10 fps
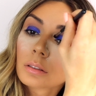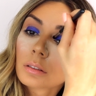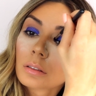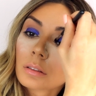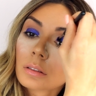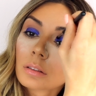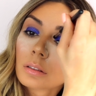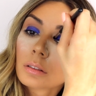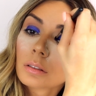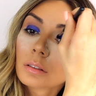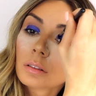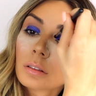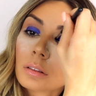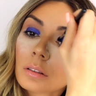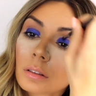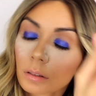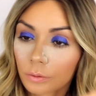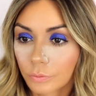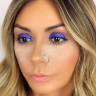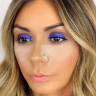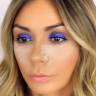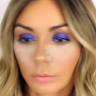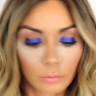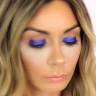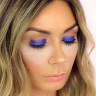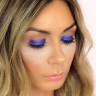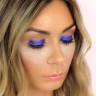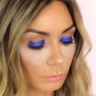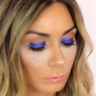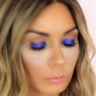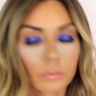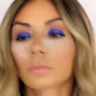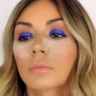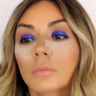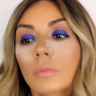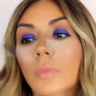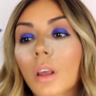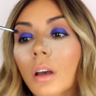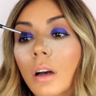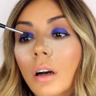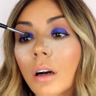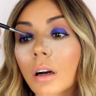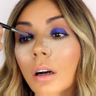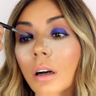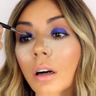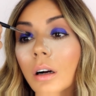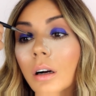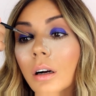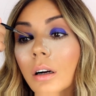(no one is talking)